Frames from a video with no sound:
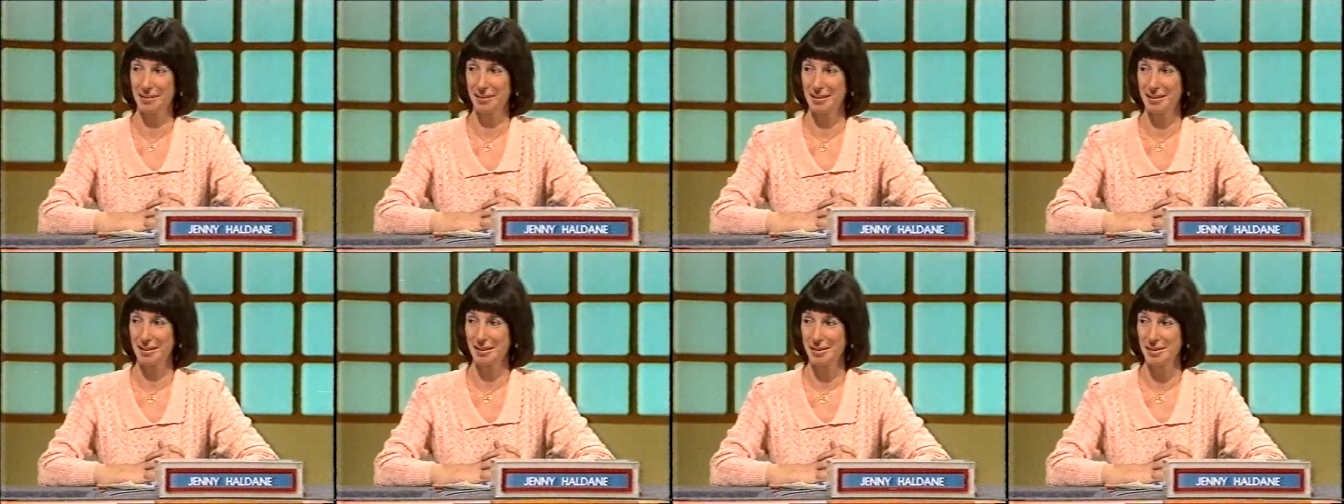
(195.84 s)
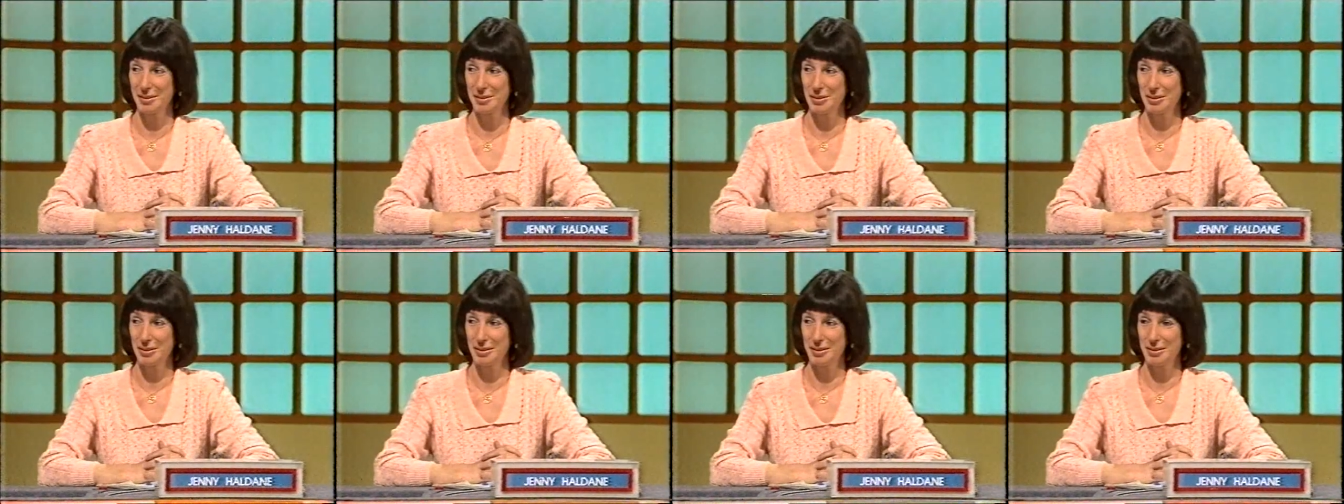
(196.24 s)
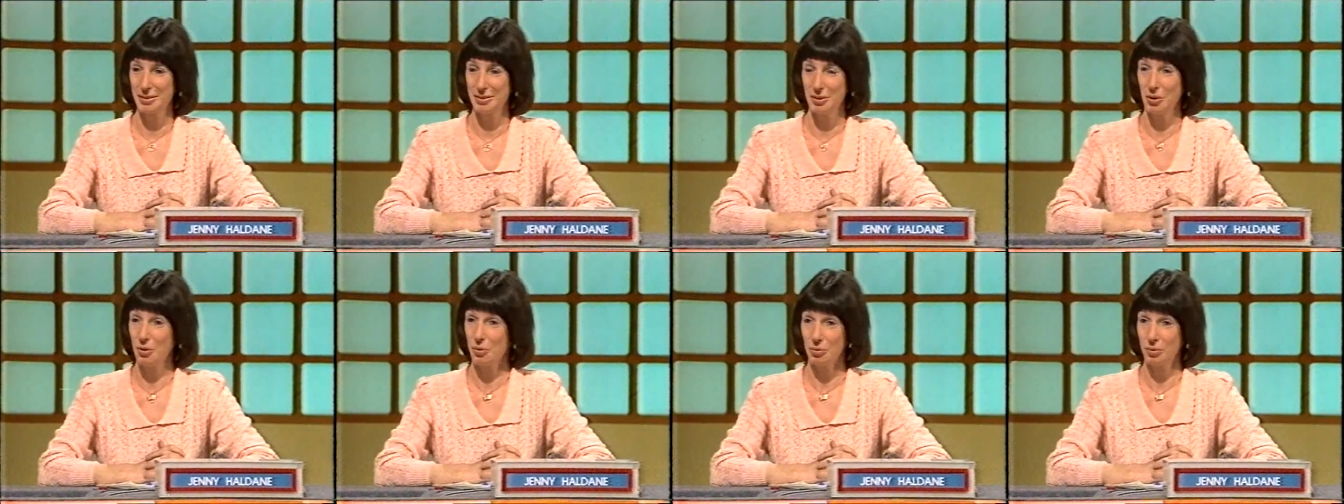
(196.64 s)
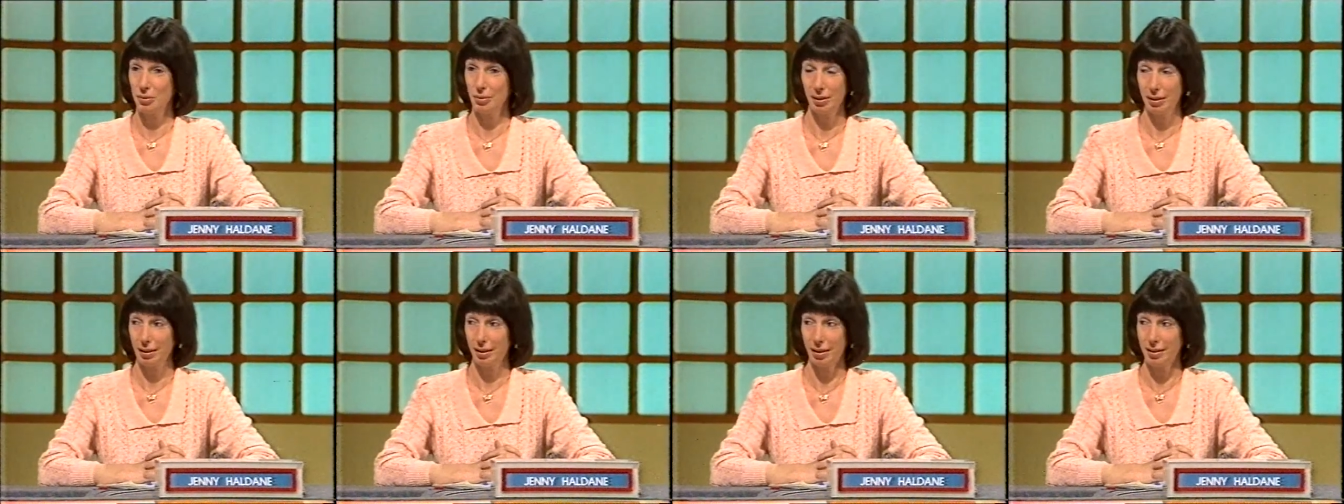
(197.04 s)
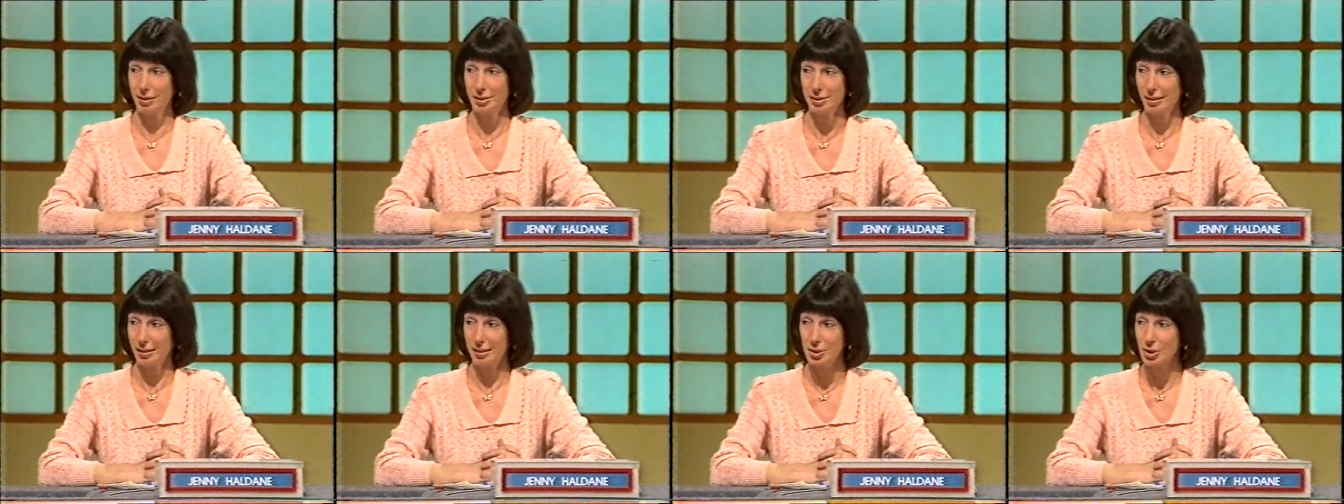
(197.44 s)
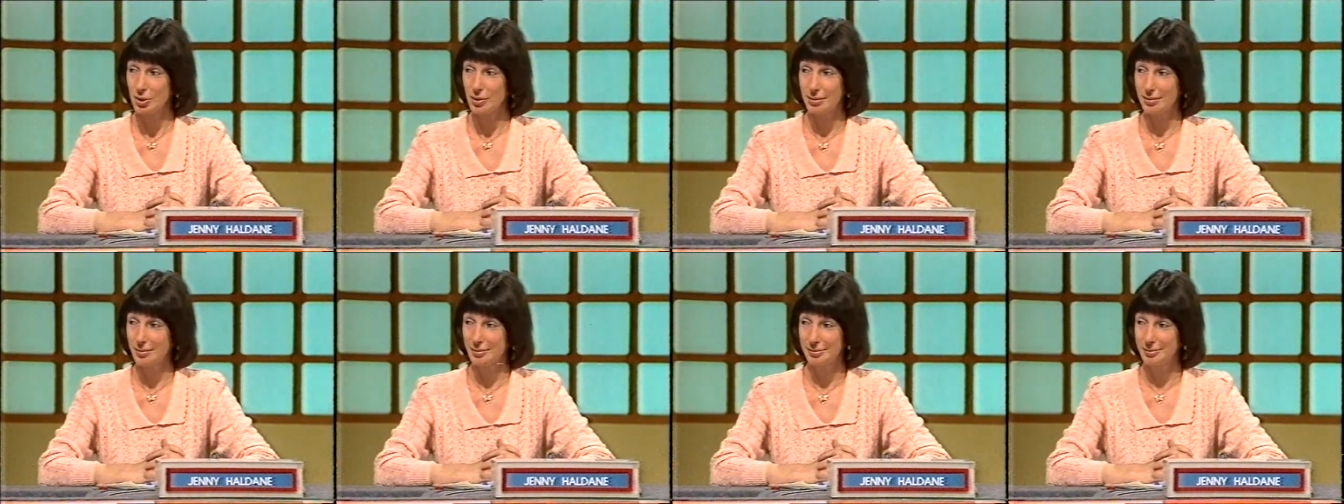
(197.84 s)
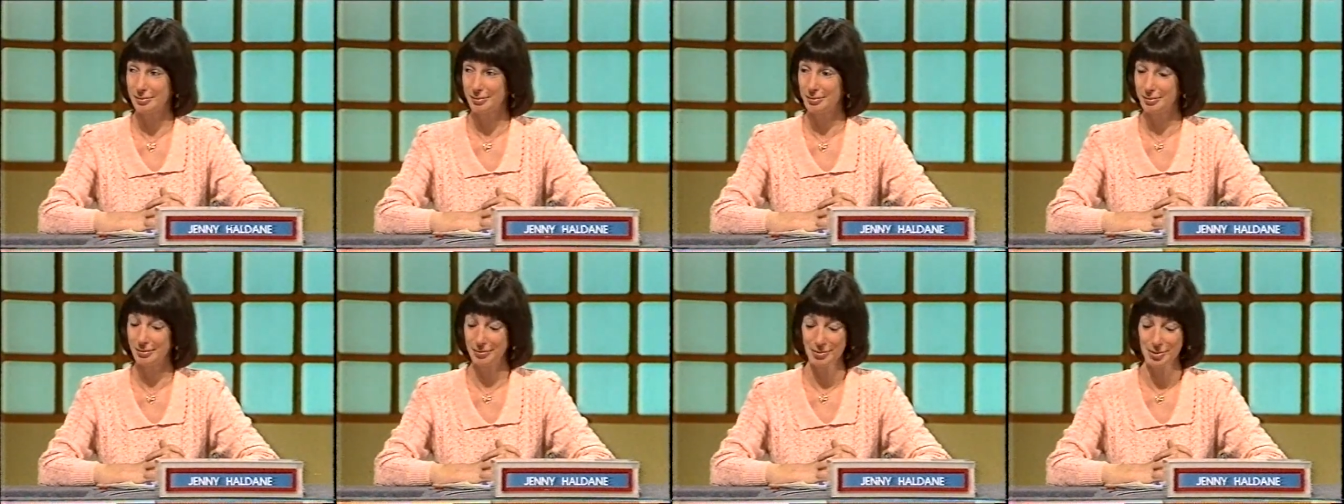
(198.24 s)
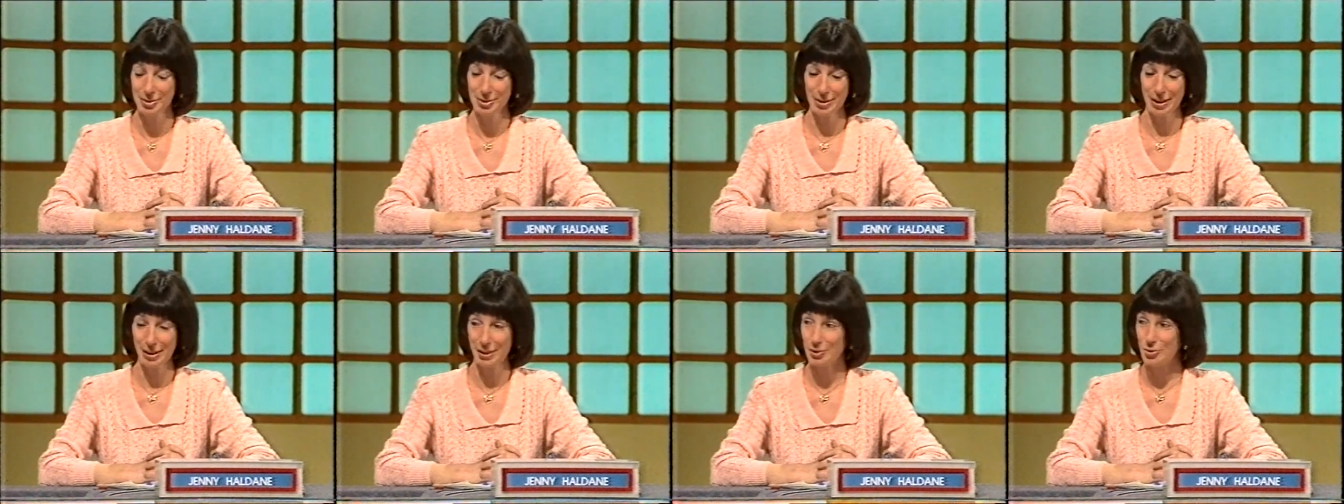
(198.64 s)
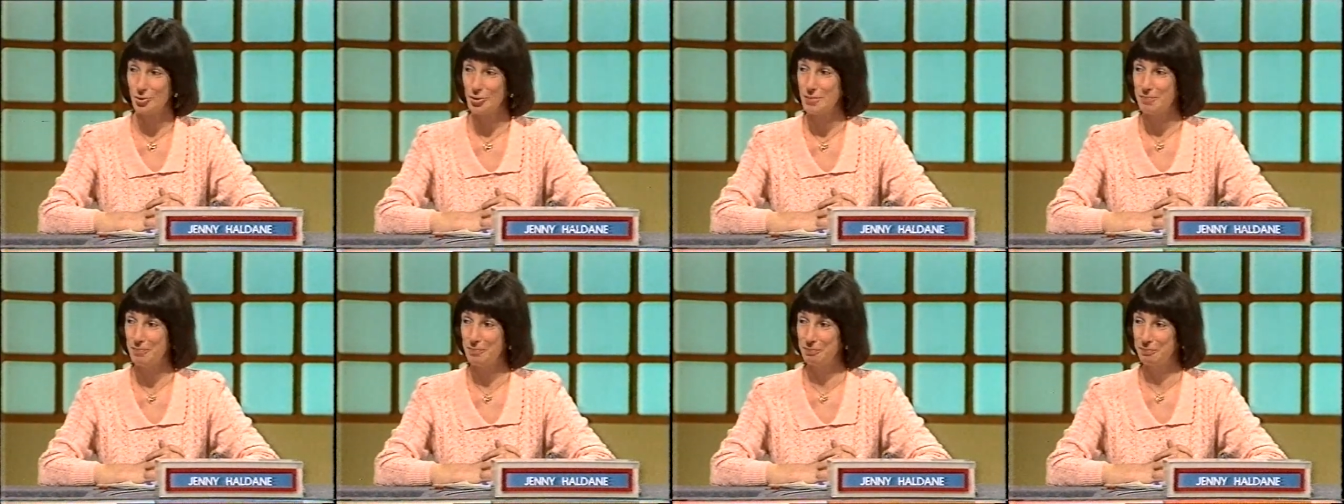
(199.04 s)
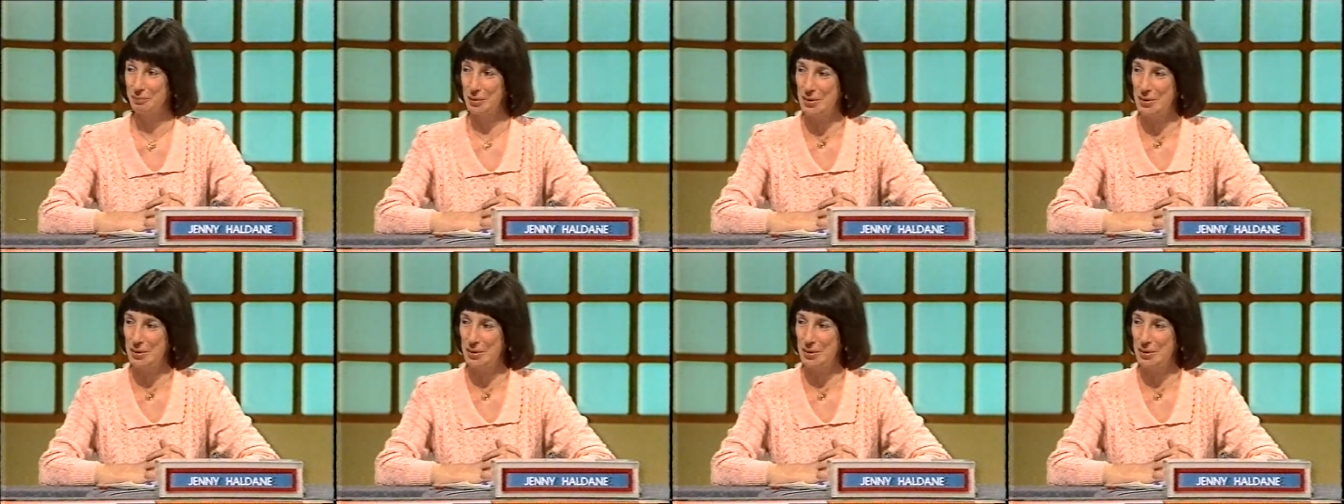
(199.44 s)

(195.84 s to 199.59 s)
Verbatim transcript: believe you've done so well. No, I can't actually. It's like a dream.